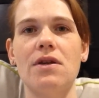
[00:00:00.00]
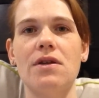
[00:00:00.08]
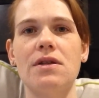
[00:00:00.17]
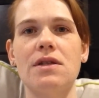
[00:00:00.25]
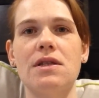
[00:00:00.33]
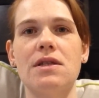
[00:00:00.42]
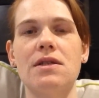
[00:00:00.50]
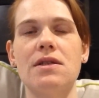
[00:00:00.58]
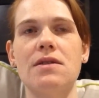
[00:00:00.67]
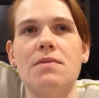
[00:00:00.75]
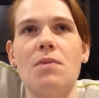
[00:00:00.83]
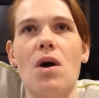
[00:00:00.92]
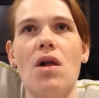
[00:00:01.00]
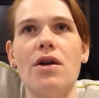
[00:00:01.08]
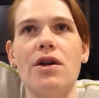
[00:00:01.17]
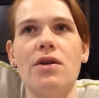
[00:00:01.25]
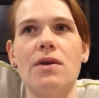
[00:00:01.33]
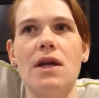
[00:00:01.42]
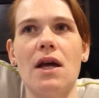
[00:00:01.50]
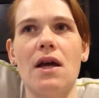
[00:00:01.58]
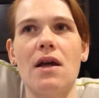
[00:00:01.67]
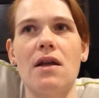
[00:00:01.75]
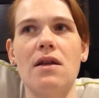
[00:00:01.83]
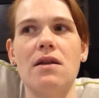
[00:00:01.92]
smaller you
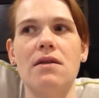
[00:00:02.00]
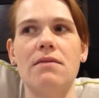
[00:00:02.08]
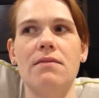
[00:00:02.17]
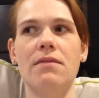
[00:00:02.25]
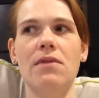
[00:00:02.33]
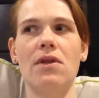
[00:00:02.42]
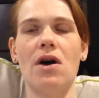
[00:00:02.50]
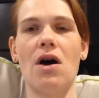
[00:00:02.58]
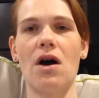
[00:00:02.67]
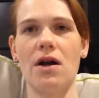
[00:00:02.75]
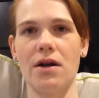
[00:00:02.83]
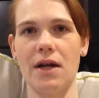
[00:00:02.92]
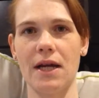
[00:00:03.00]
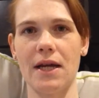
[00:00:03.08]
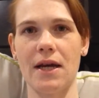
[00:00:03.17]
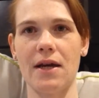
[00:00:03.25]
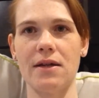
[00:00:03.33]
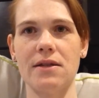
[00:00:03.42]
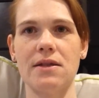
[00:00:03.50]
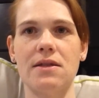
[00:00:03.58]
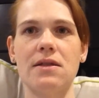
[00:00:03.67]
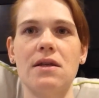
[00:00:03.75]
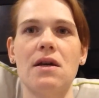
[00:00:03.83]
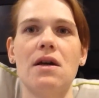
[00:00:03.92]
get, the harder it
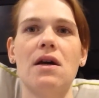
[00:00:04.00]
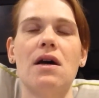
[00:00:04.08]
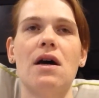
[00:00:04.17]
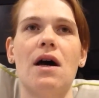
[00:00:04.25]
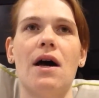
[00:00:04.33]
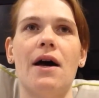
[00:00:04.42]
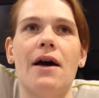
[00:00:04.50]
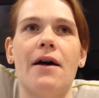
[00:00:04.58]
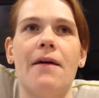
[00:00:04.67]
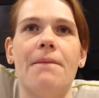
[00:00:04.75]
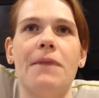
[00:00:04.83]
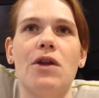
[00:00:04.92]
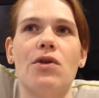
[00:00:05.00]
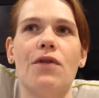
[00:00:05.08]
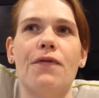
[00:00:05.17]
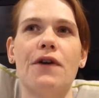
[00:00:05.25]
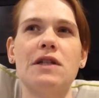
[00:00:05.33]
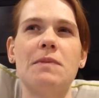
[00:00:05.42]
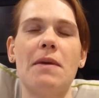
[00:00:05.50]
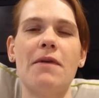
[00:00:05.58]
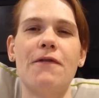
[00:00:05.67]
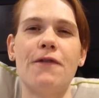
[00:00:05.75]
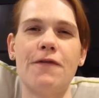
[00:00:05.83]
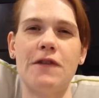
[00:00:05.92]
gets. The first maybe
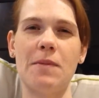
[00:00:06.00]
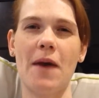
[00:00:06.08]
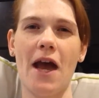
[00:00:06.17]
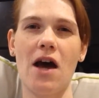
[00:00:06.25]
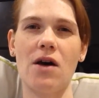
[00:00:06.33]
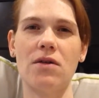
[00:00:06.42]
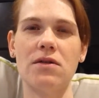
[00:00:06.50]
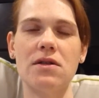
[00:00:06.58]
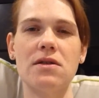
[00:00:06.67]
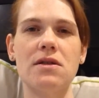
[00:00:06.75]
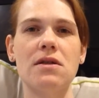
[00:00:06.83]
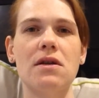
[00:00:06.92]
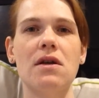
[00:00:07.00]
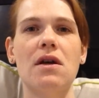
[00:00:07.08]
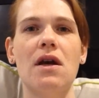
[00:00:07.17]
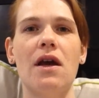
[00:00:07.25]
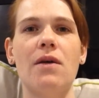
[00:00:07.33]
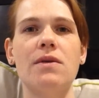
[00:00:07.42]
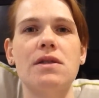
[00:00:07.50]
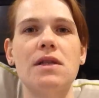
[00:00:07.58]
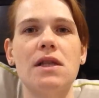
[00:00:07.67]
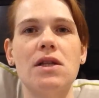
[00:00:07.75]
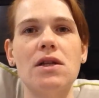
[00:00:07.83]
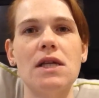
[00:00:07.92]
50 pounds, it was a
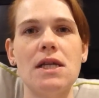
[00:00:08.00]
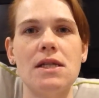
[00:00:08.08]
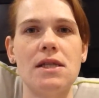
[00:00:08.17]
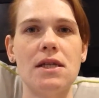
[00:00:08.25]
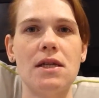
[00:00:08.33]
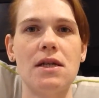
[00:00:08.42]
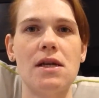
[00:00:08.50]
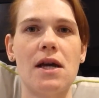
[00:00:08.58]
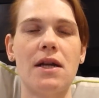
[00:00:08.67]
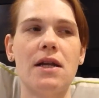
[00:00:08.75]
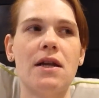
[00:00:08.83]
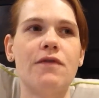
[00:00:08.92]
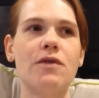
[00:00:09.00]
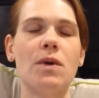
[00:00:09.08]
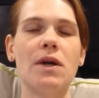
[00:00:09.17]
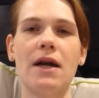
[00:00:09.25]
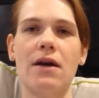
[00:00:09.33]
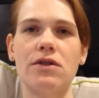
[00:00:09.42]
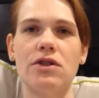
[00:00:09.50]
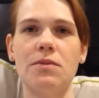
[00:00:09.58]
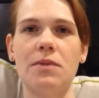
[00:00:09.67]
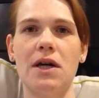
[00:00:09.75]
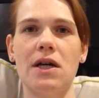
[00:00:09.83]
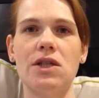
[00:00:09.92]
little easy. I didn't have to work out too
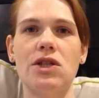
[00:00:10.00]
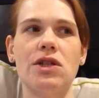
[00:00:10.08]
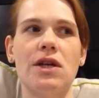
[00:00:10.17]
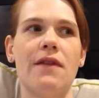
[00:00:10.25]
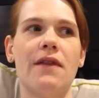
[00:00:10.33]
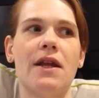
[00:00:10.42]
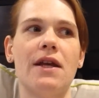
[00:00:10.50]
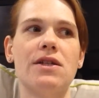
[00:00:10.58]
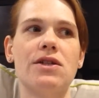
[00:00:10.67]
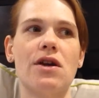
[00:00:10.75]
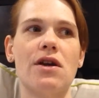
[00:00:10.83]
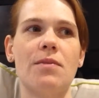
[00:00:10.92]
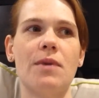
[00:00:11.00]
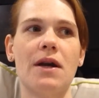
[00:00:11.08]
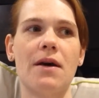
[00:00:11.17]
much. And then I started